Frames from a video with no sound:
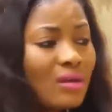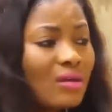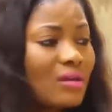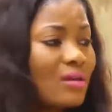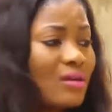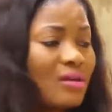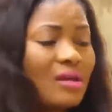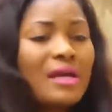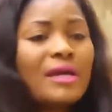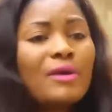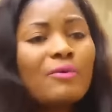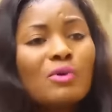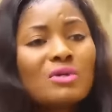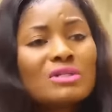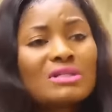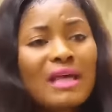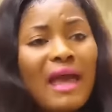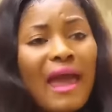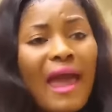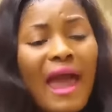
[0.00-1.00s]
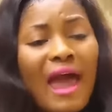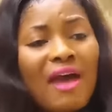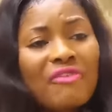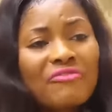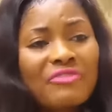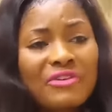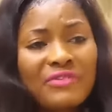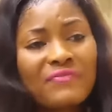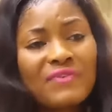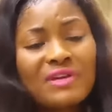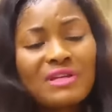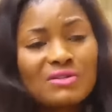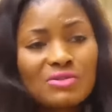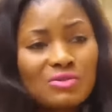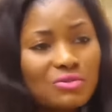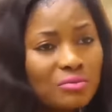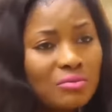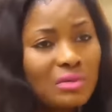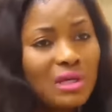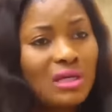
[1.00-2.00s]
He was everything to
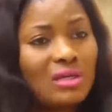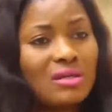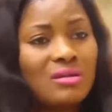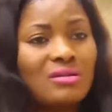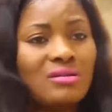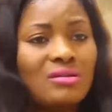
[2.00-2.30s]
me.